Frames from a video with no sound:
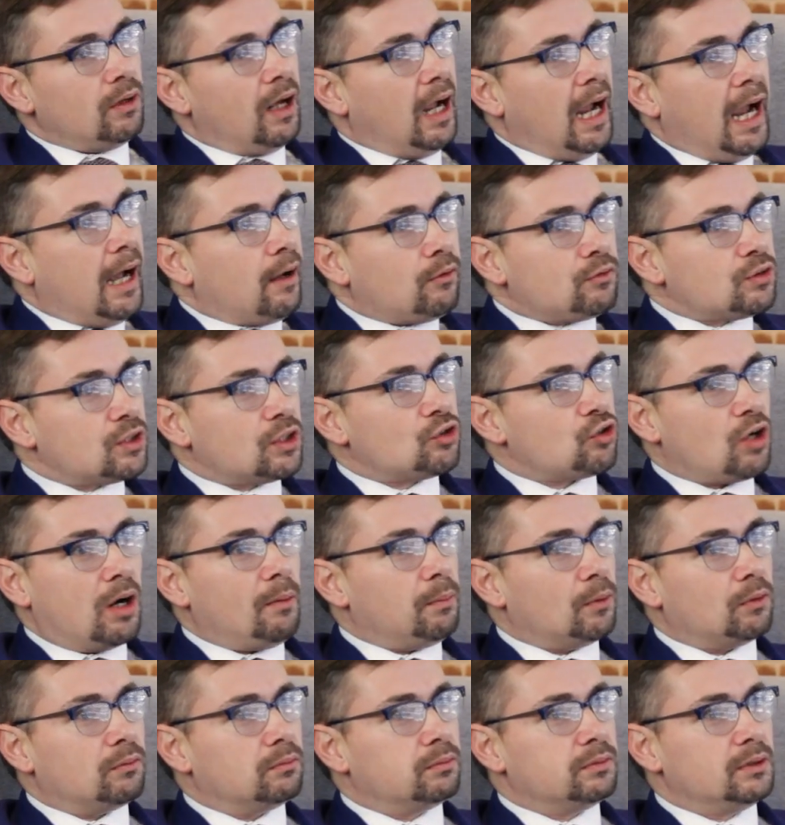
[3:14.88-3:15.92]
housing
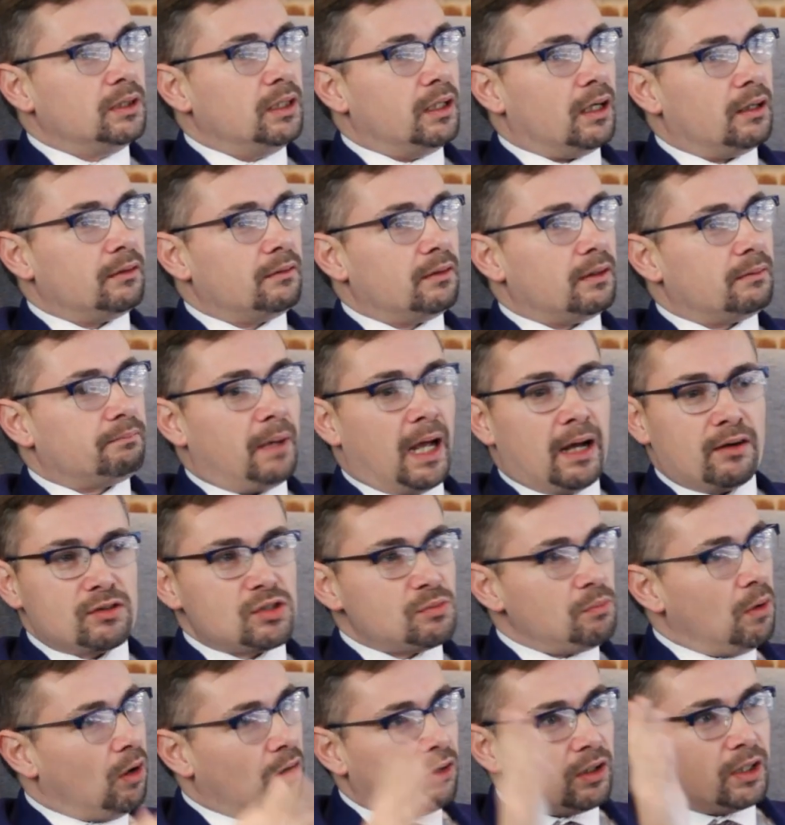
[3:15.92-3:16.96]
trouble, the
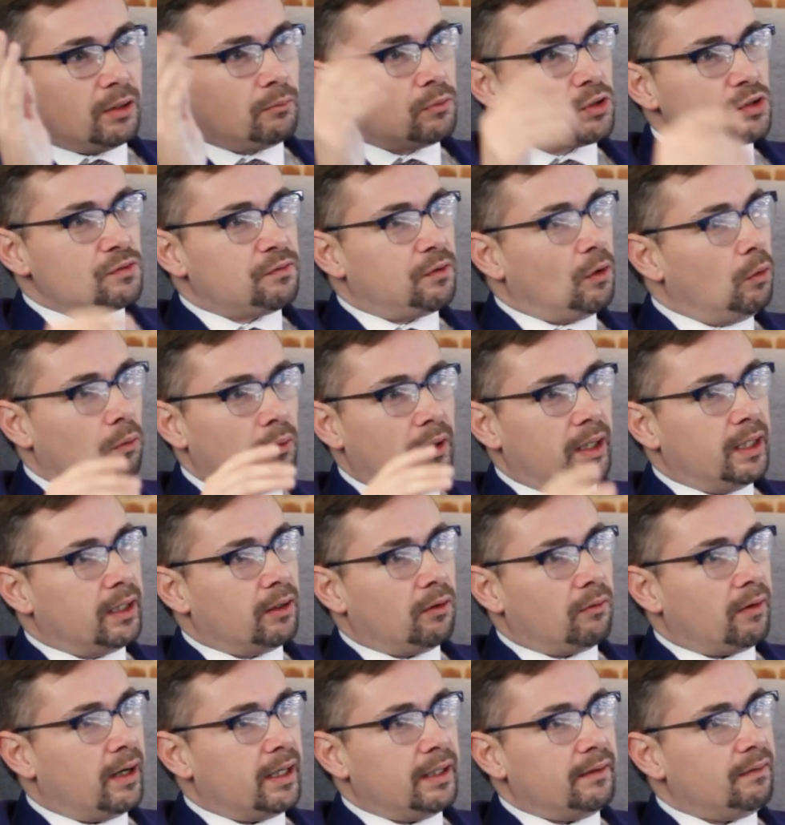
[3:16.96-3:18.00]
house market was falling
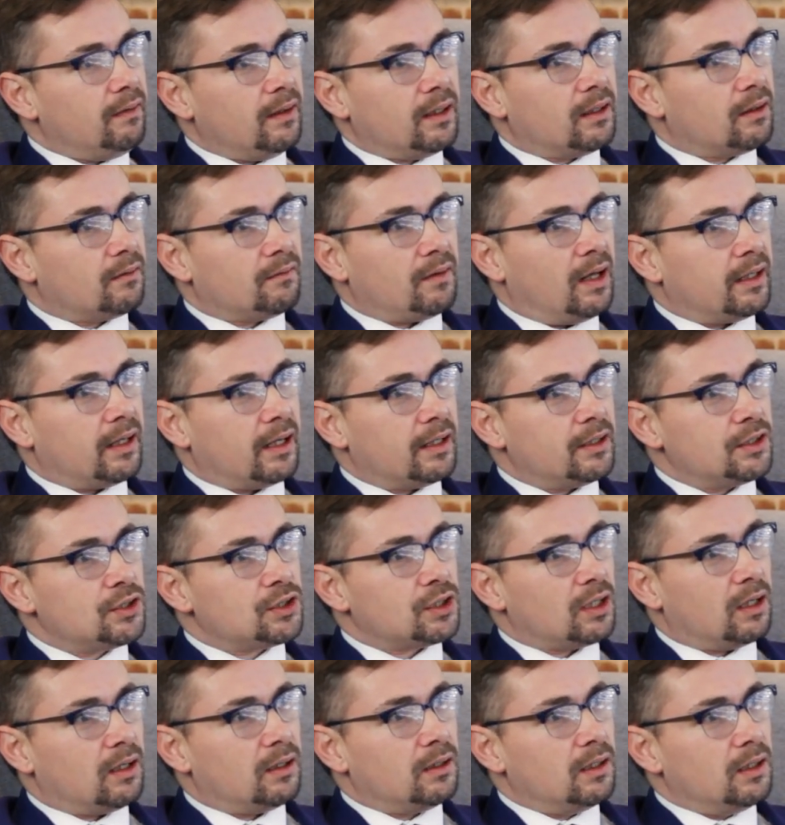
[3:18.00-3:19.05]
or anything of that
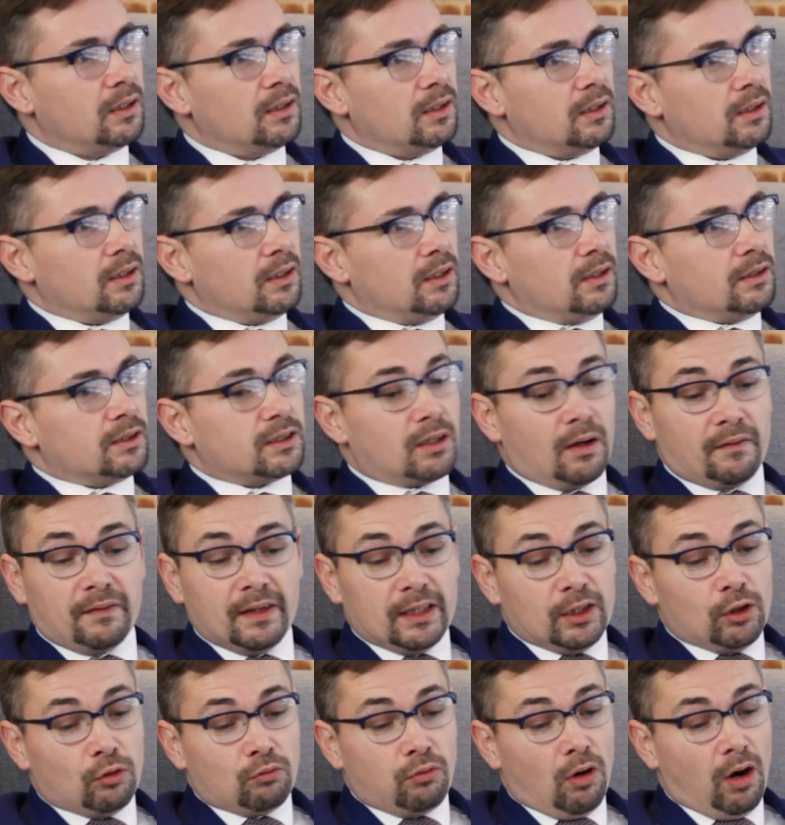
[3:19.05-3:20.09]
nature. So I
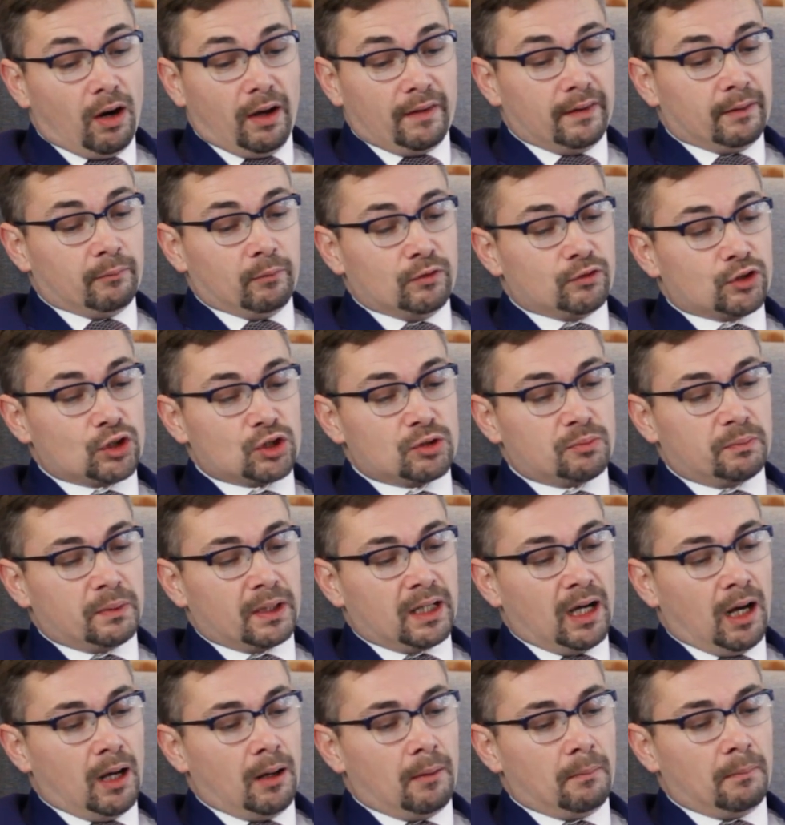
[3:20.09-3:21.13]
think you're right. I think we've just
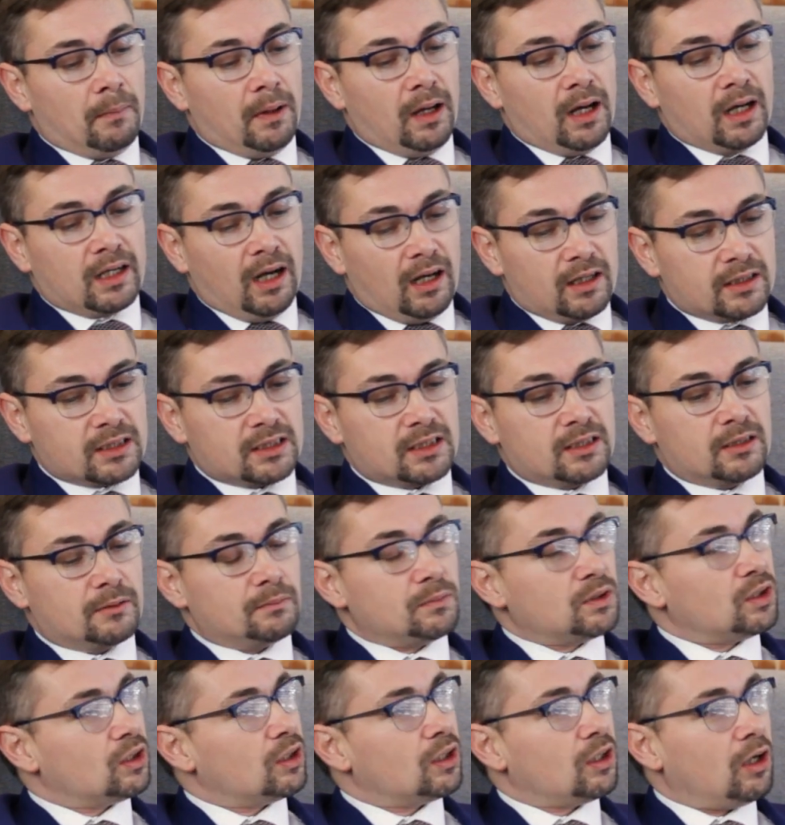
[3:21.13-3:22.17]
become
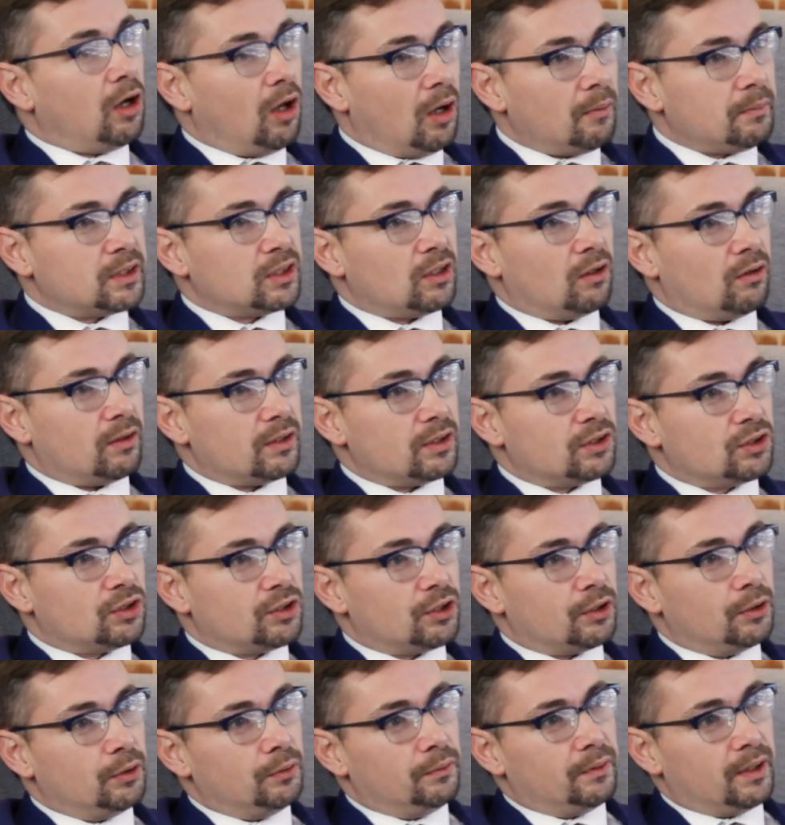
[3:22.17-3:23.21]
accustomed and acclimatized
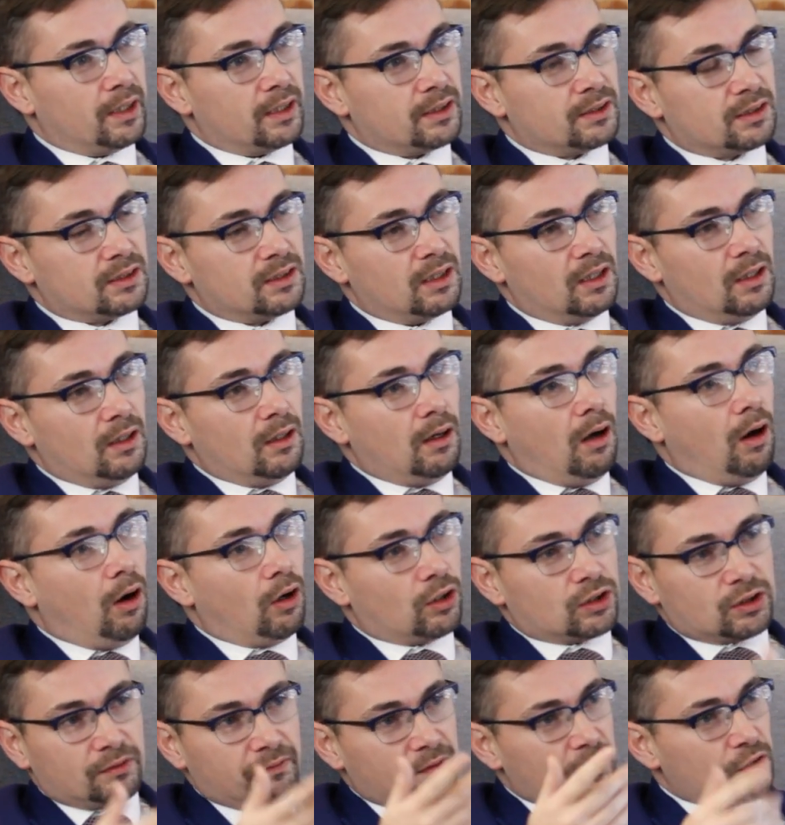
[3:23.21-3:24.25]
to this
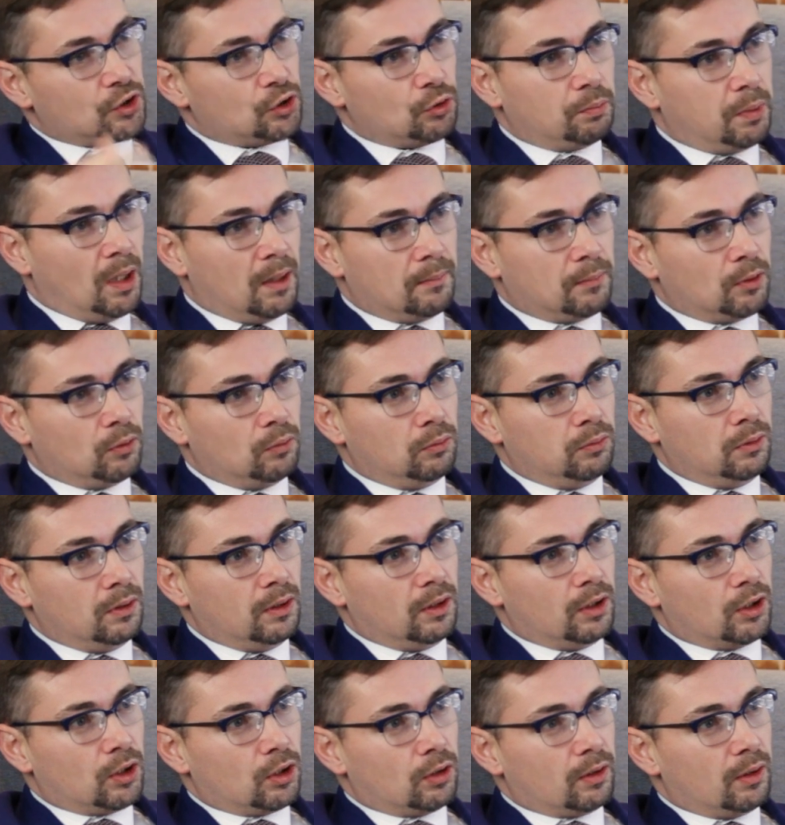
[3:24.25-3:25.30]
artificial bubble
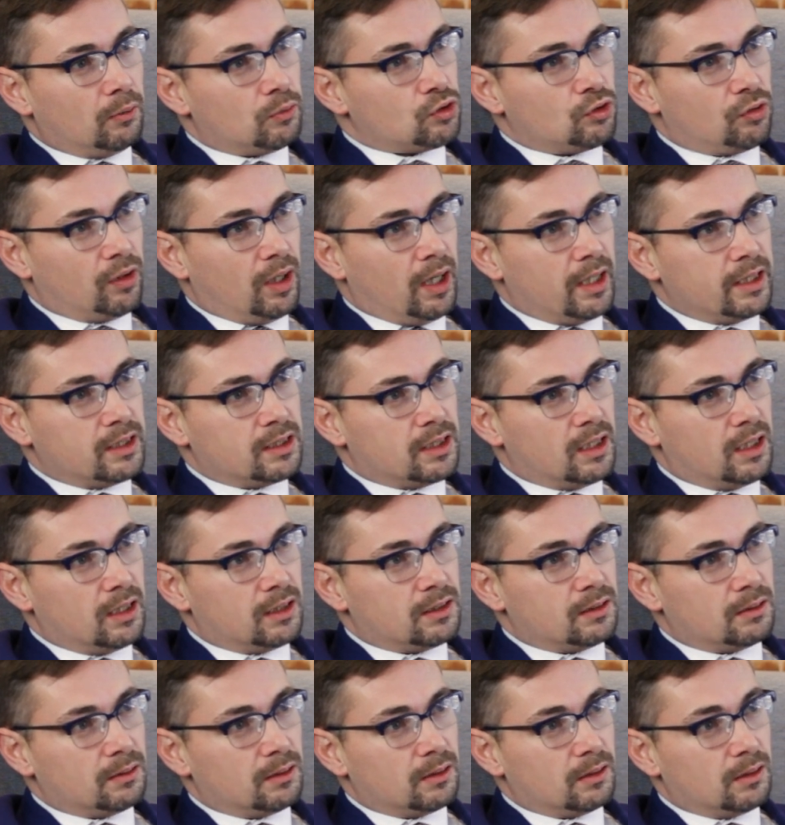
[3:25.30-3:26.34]
that was
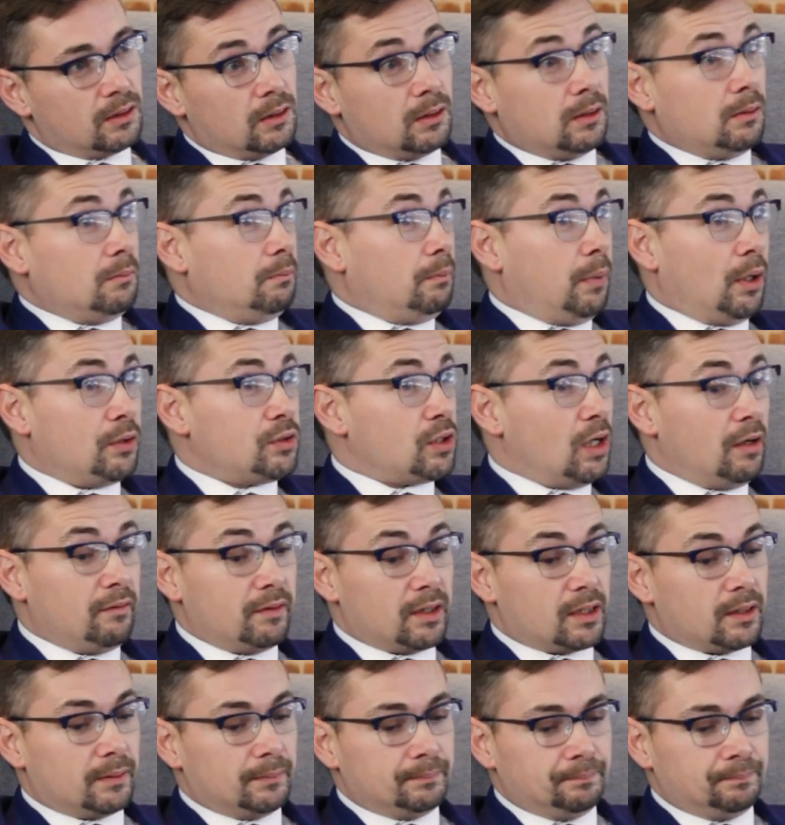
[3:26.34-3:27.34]
created post-COVID.